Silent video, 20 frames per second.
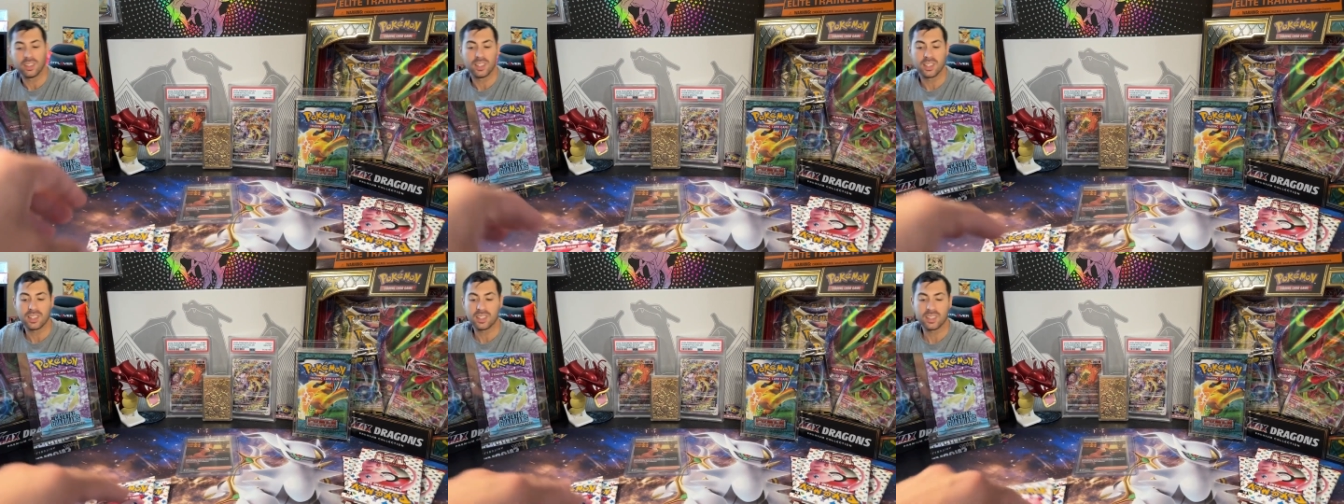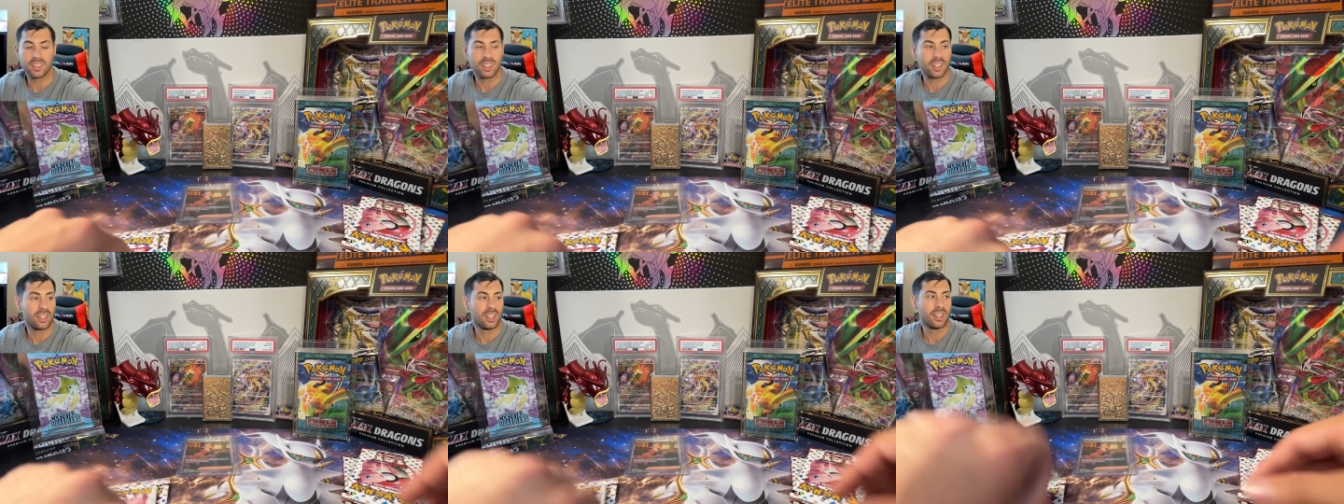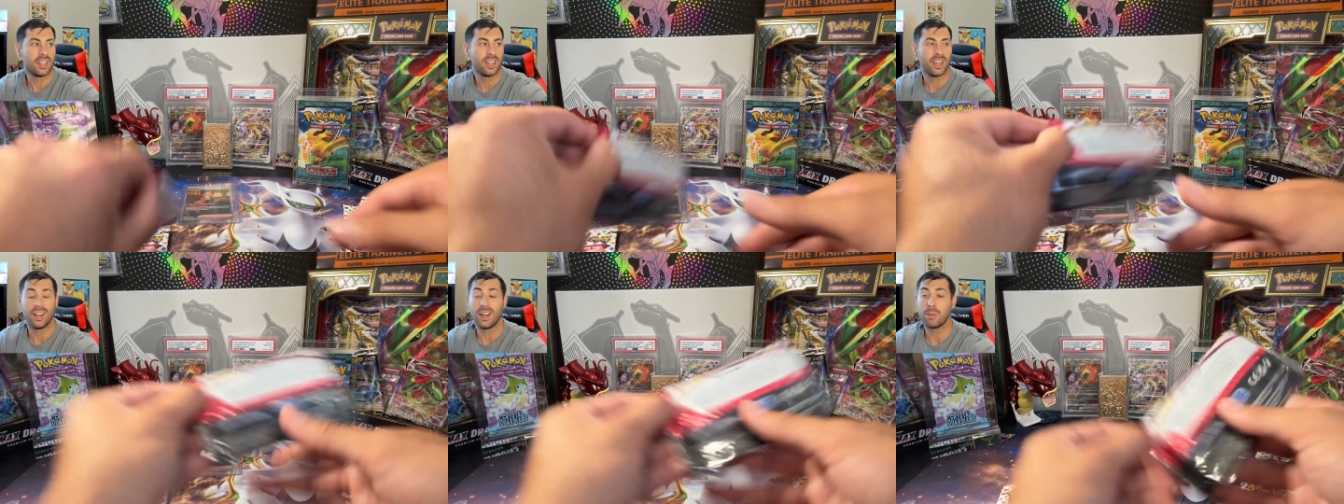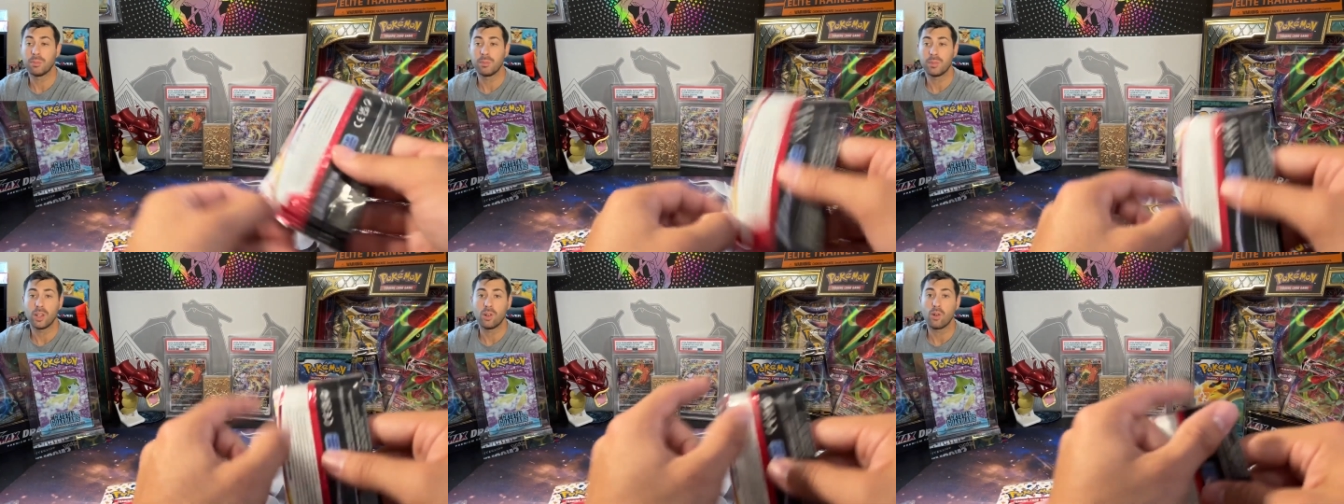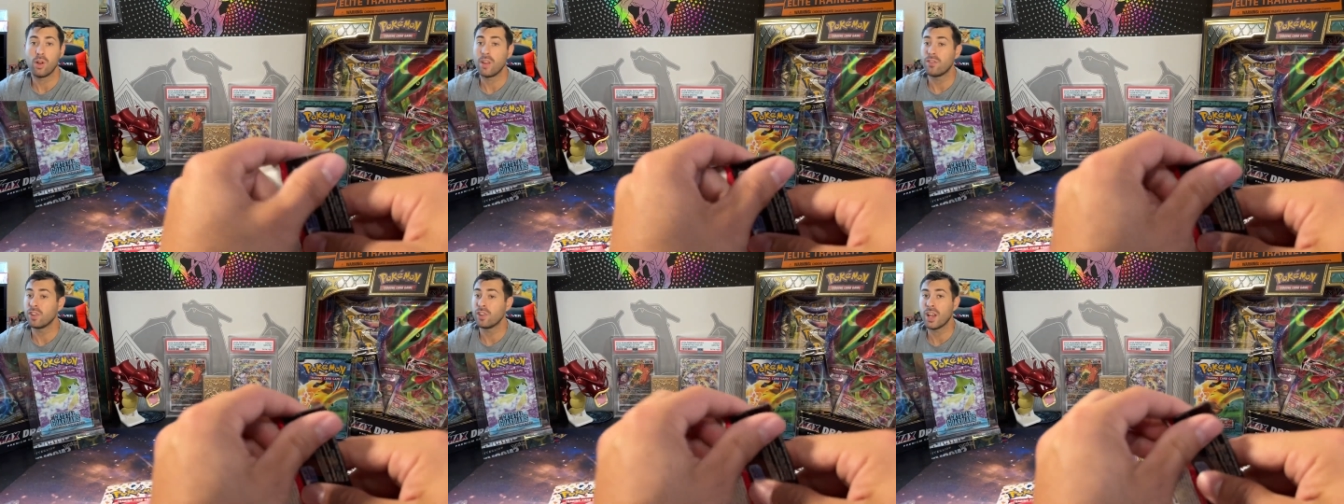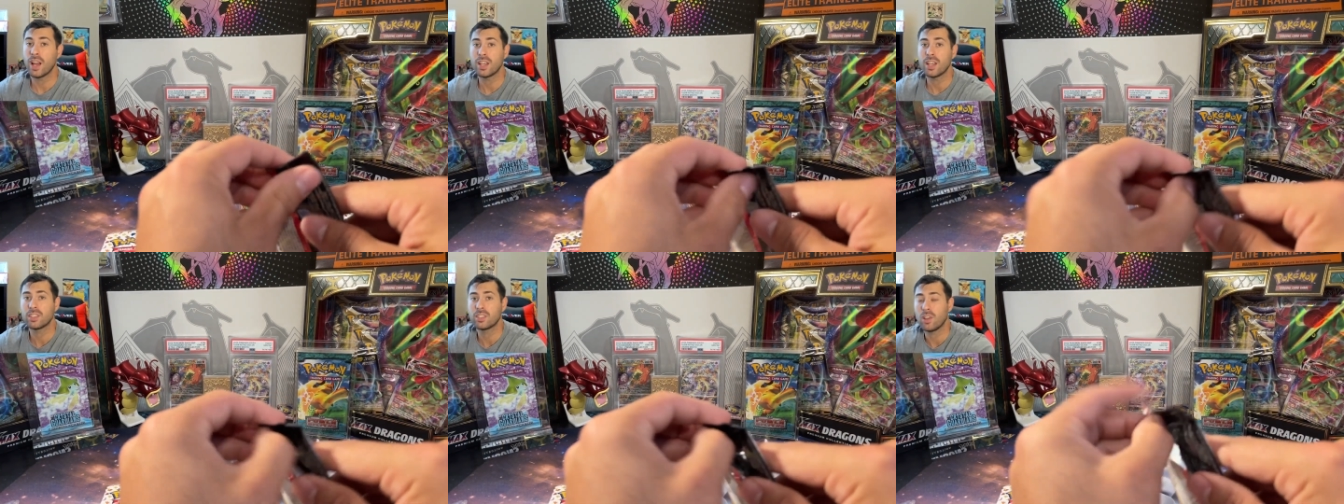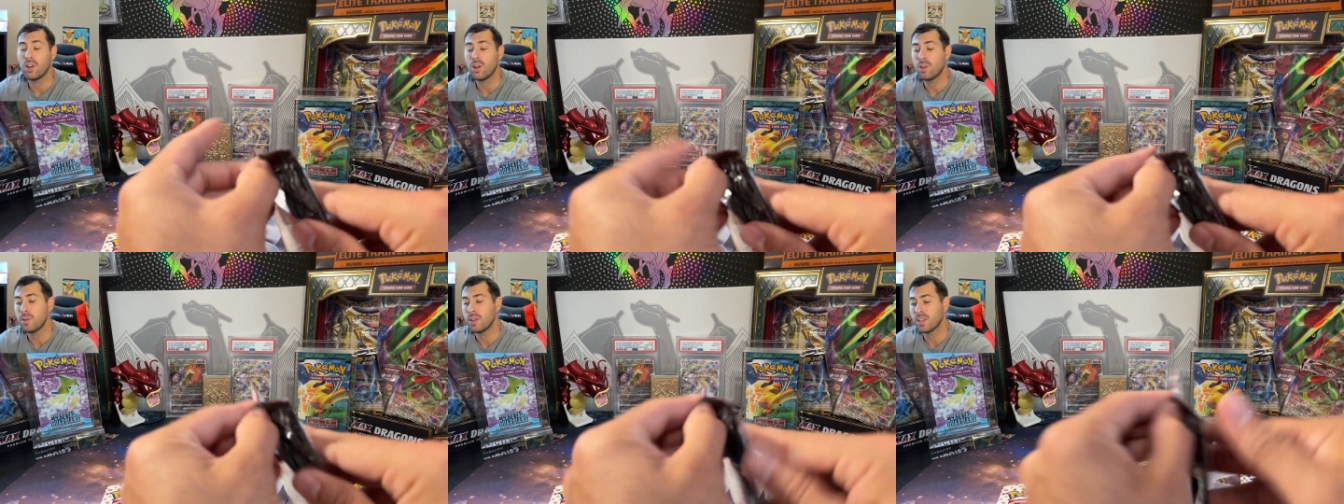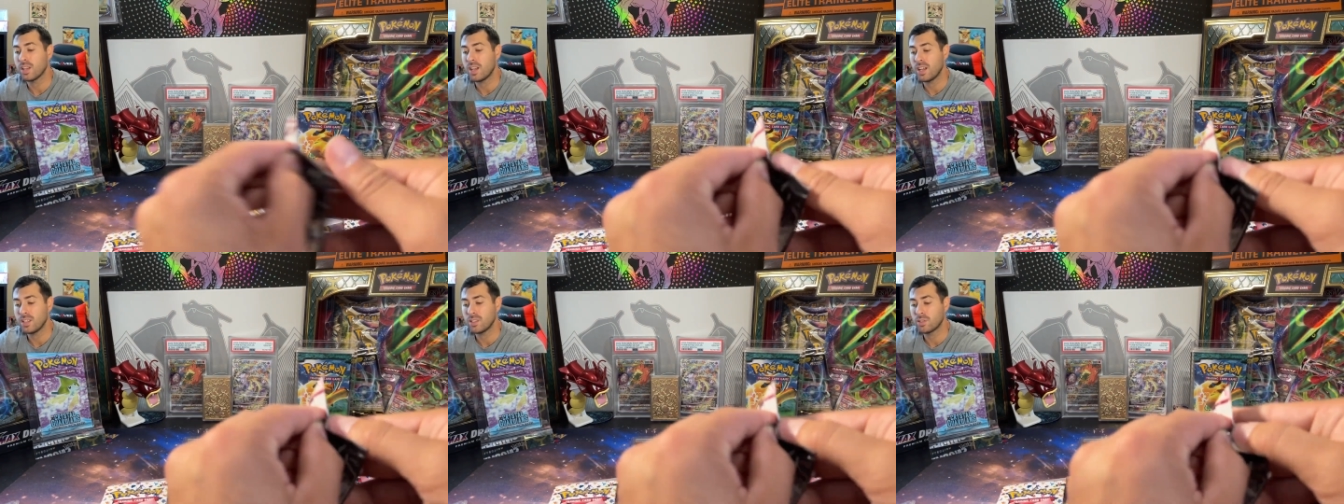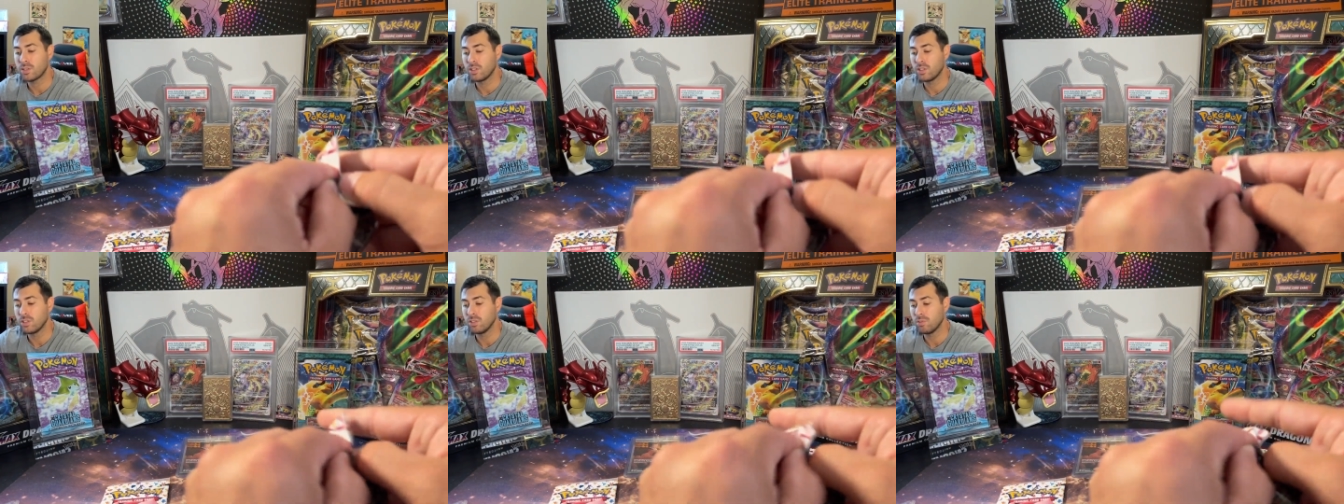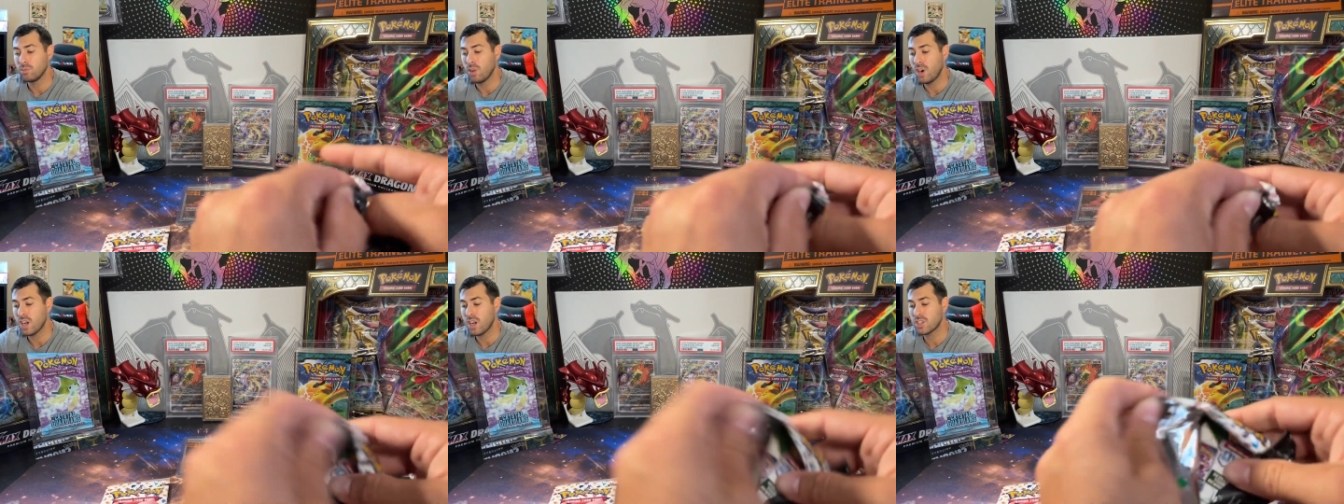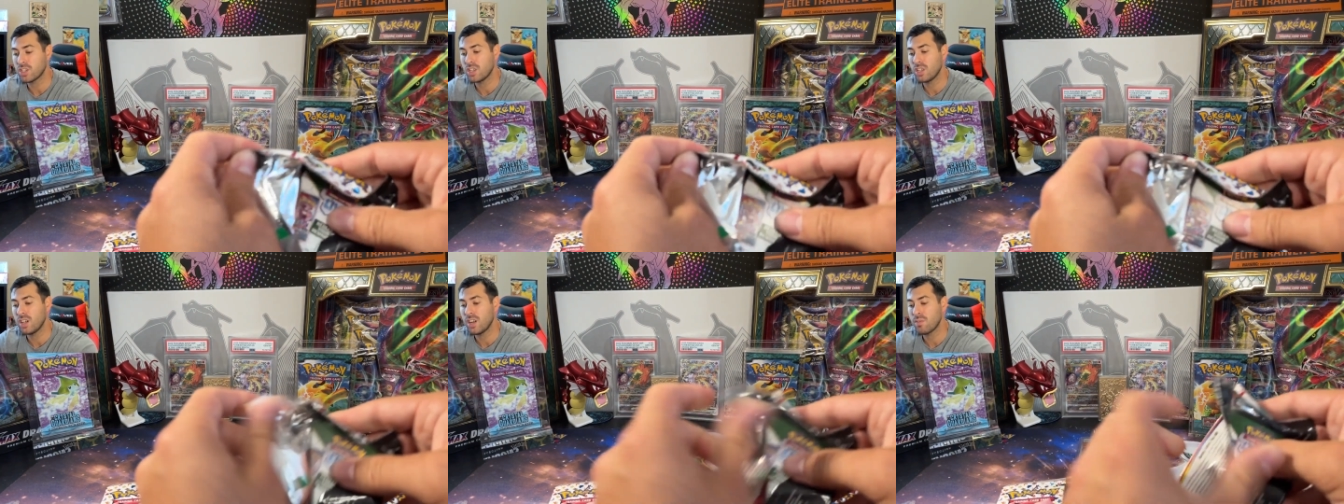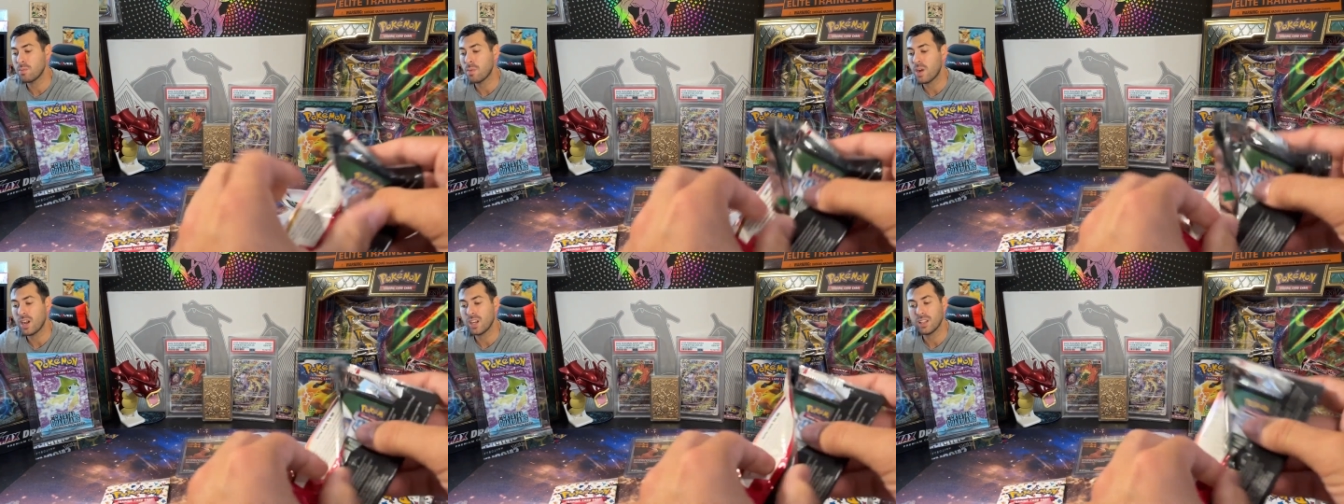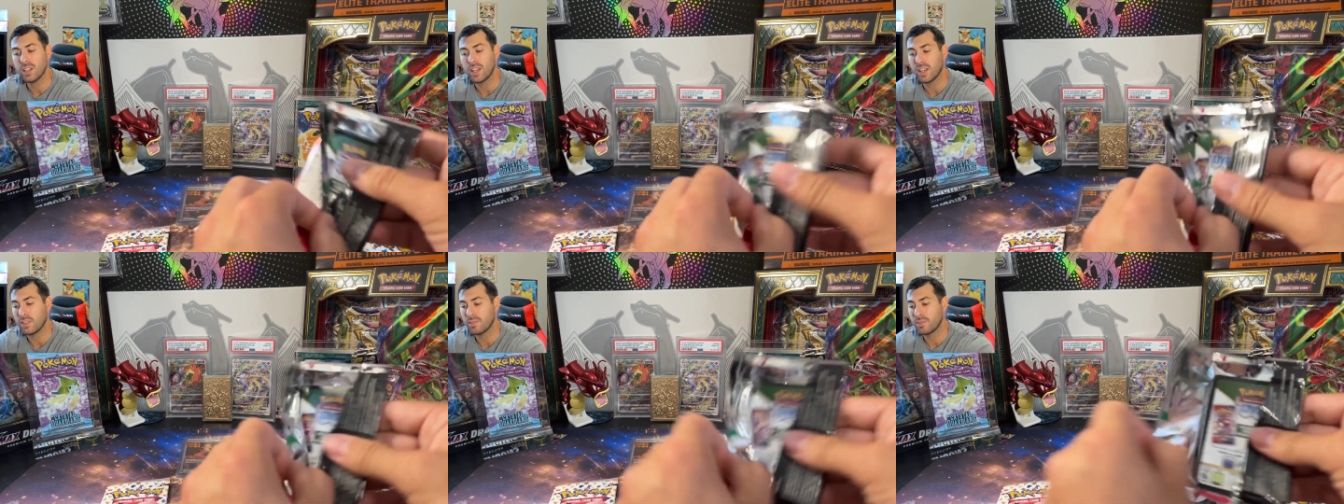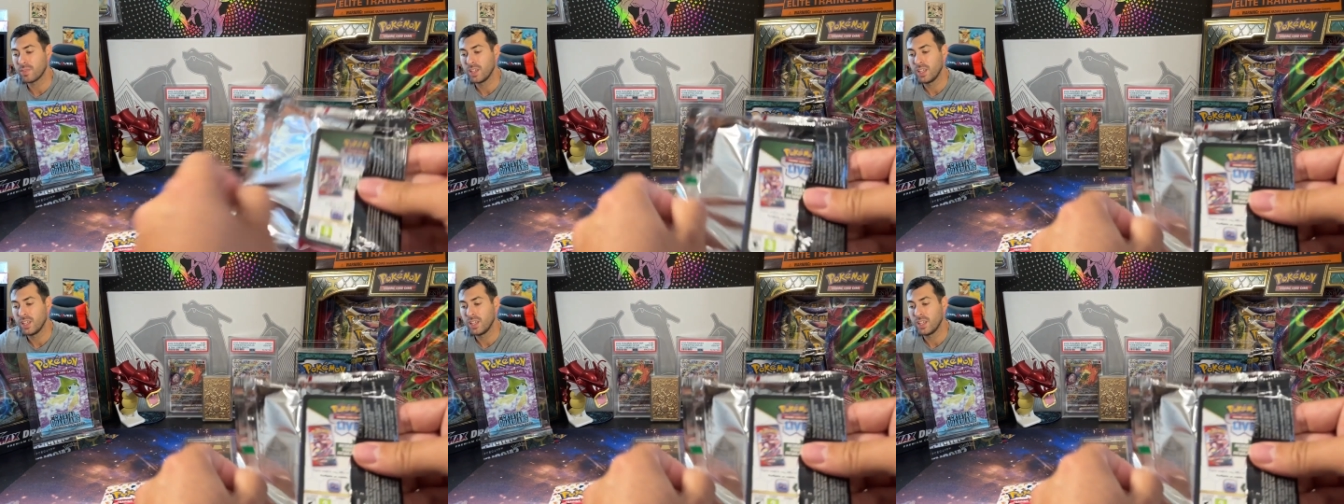this. Um, and if guys, all my guys watching and everybody, like,